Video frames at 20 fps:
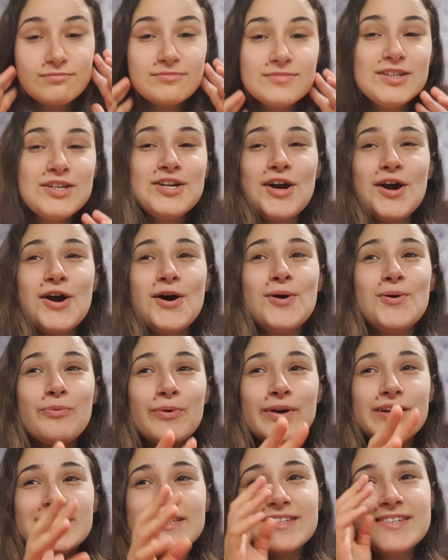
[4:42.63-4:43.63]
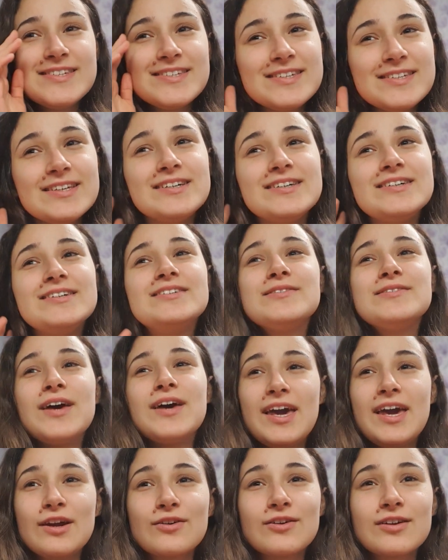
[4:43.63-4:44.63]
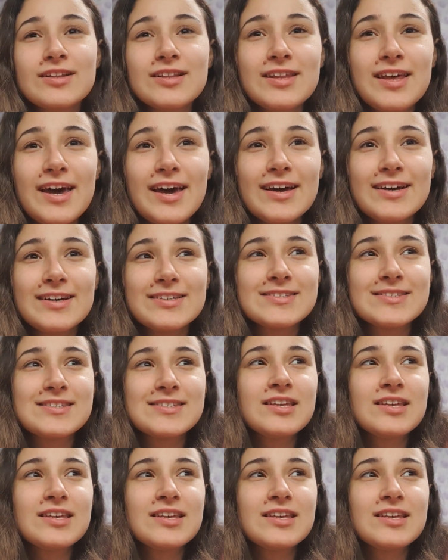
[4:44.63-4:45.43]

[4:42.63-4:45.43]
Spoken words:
with hairy legs,